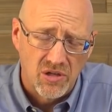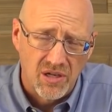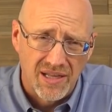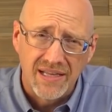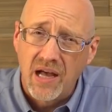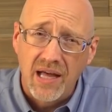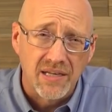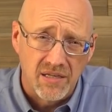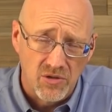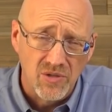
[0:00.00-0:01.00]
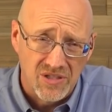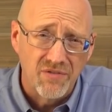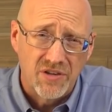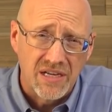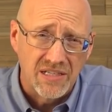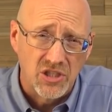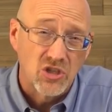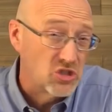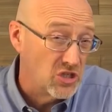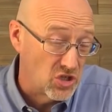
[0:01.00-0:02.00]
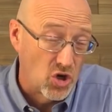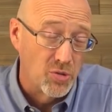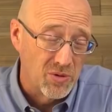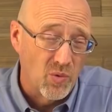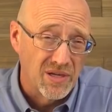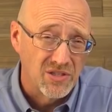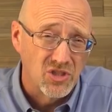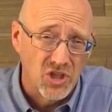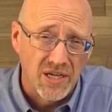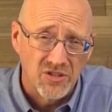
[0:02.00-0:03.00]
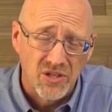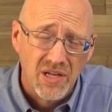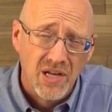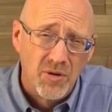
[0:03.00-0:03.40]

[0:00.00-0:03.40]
Let God, who is infinitely just, determine what is just,